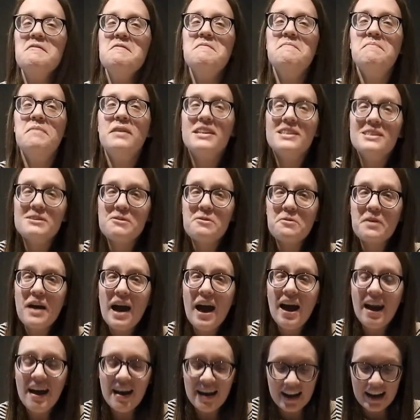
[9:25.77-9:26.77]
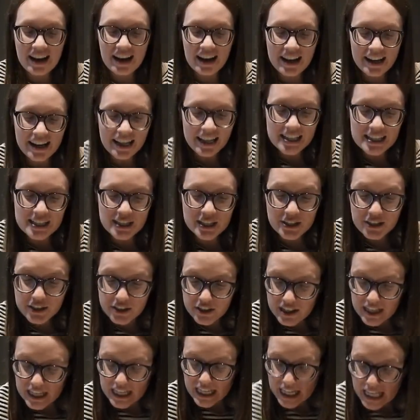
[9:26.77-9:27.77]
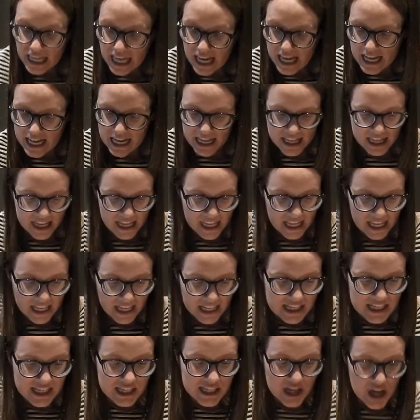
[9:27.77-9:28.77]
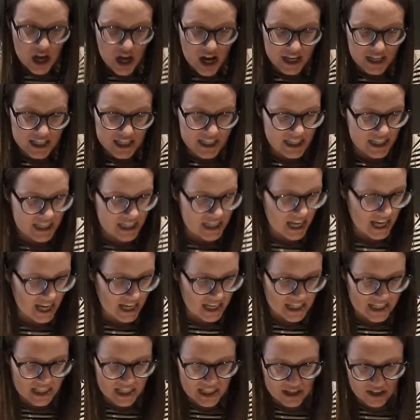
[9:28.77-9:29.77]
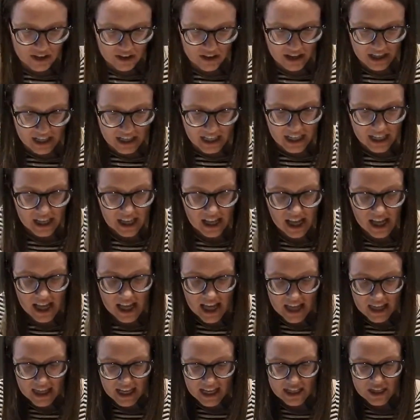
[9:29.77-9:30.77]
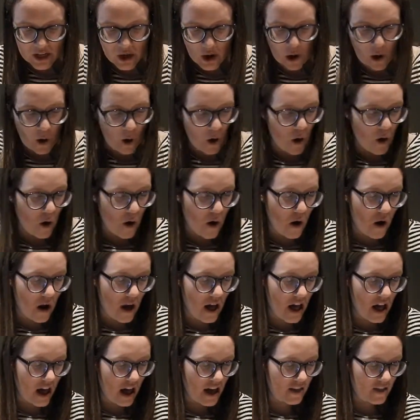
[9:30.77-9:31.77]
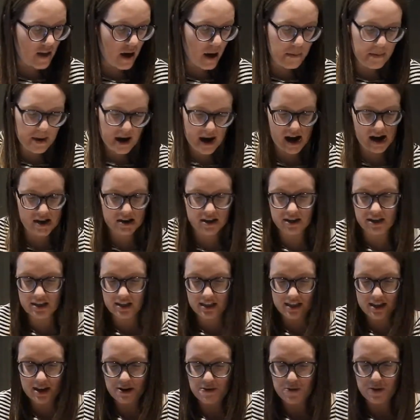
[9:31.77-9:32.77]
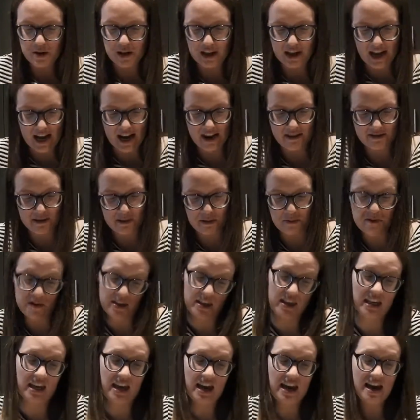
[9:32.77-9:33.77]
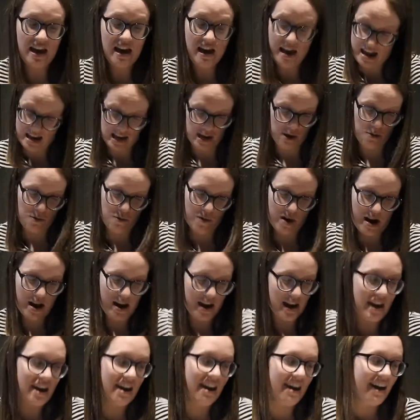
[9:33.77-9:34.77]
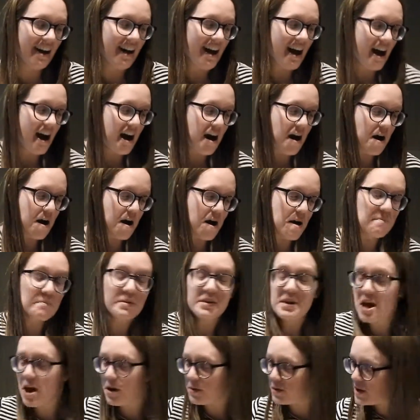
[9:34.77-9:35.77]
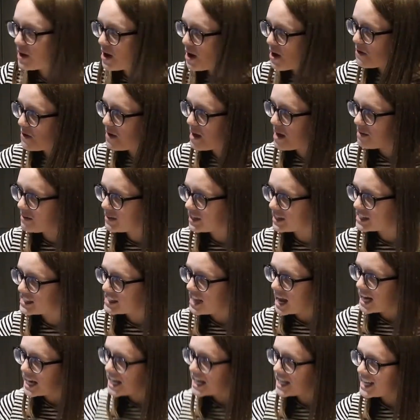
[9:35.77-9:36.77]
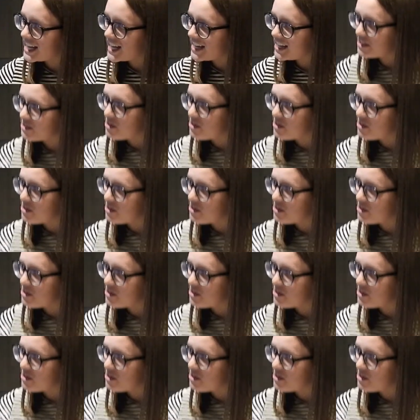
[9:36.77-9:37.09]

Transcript: But it's okay. It's a cookie, and I think as long as it tastes good, that's all that matters, and we're gonna have some Fika anyway. But now I know, and I'm excited that I